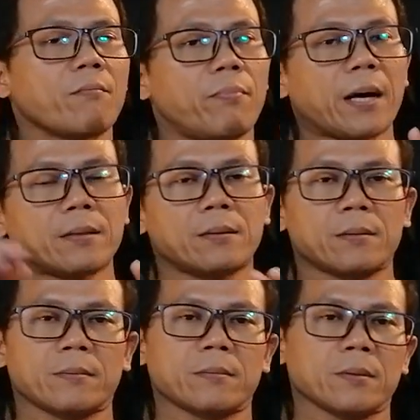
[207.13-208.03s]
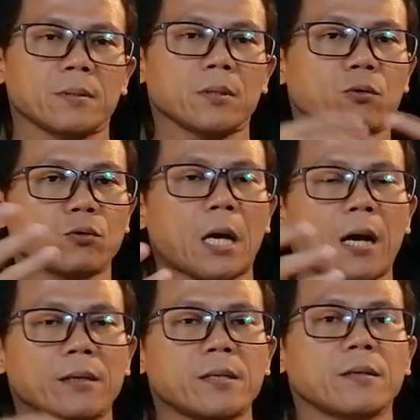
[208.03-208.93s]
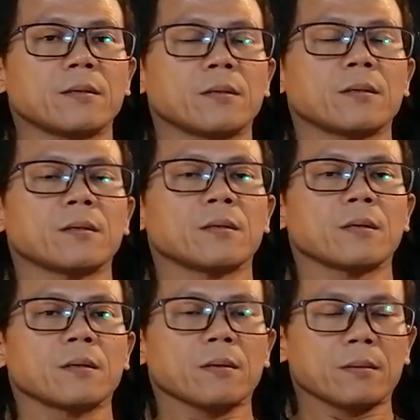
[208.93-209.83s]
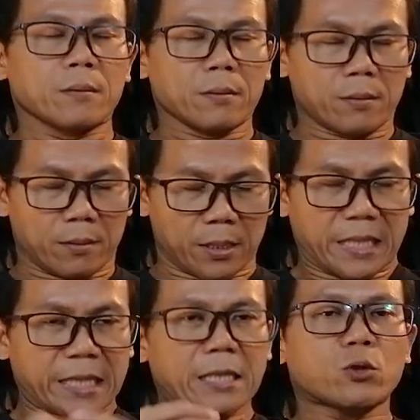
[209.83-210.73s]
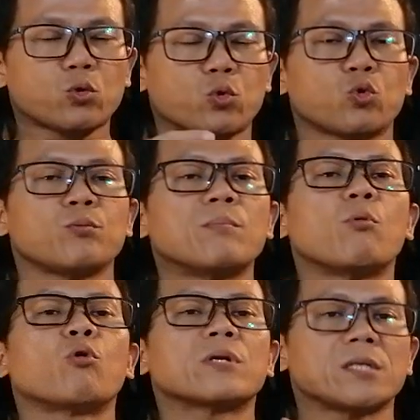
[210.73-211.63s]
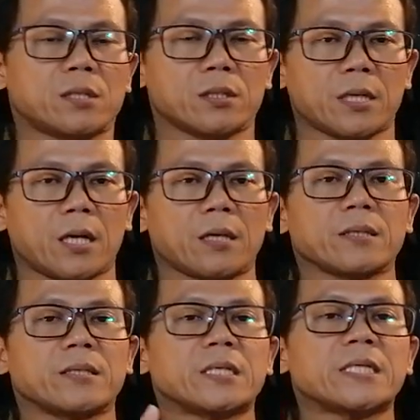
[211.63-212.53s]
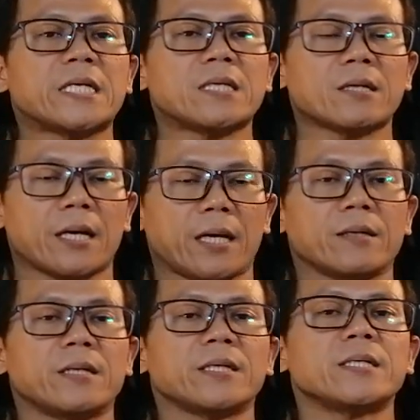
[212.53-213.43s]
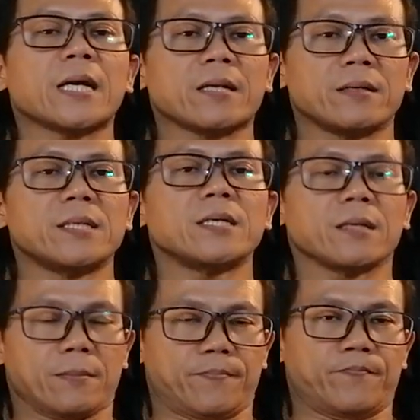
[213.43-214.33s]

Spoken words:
But the good idea need to be more research, digging and digging and digging.